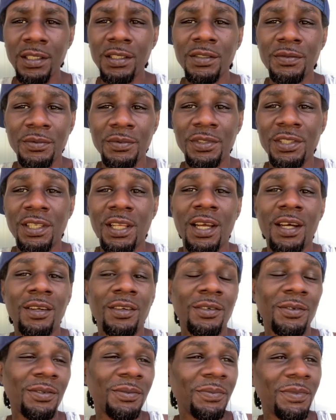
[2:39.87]
one's a light
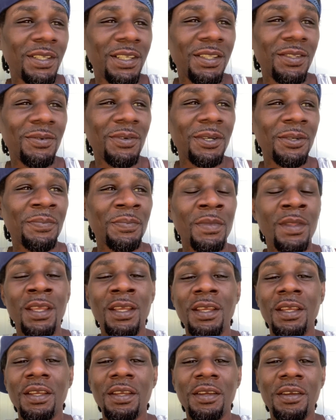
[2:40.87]
though. But either way,
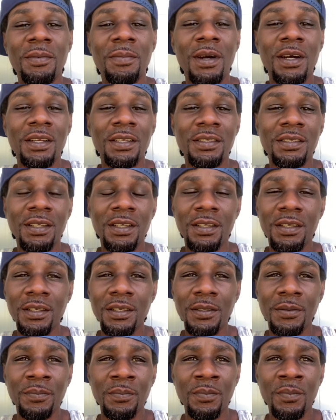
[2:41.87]
everybody say
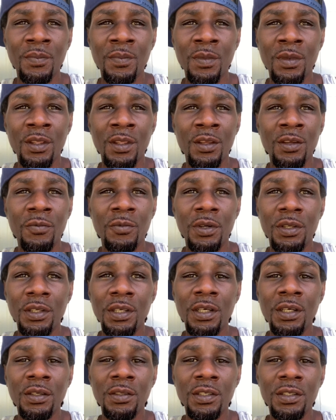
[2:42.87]
that, well,
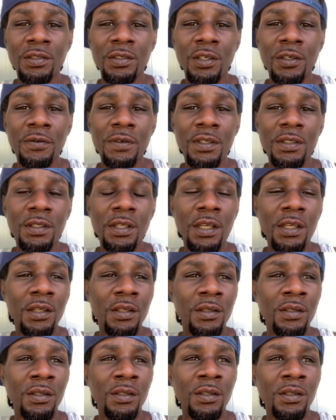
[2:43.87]
yeah, the stuff you say
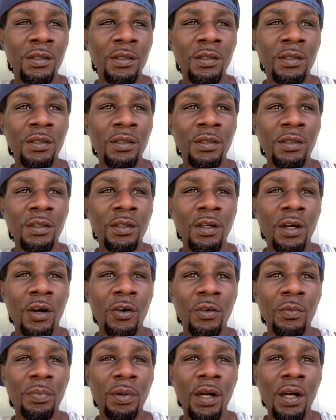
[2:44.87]
on
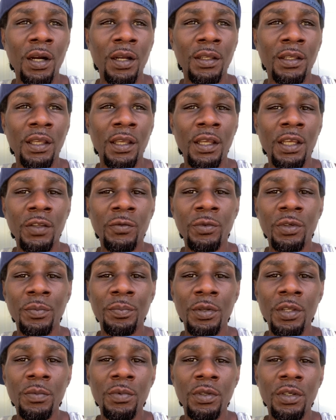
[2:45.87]
the podcast, when the
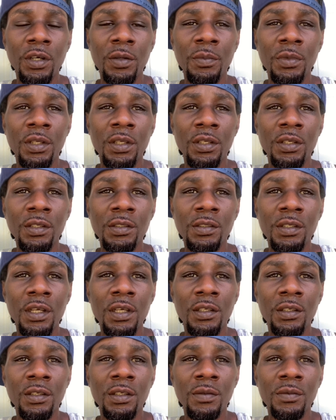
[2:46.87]
people come in, he'll say
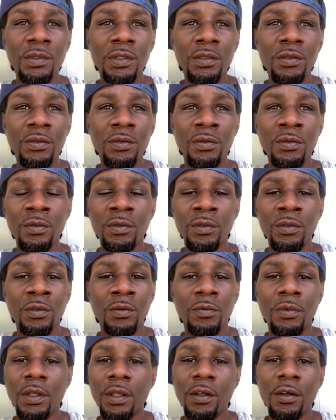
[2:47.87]
it to them too.
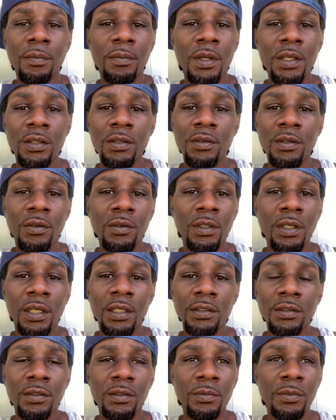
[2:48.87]
But that don't make you no
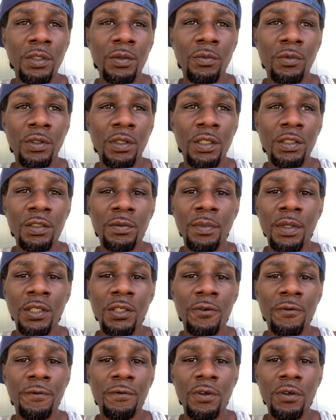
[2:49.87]
gangster to me, bro. That just make
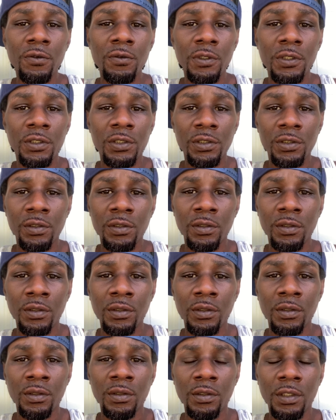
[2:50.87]
you foolish.
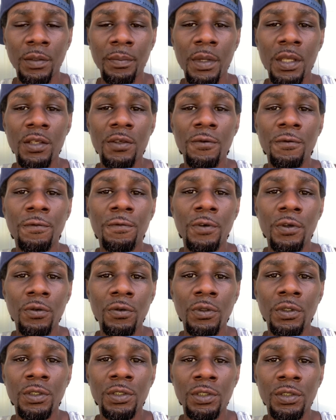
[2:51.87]
That make you
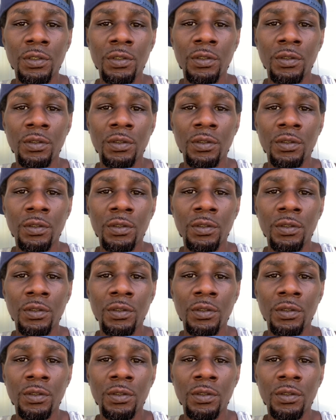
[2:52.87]
foolish.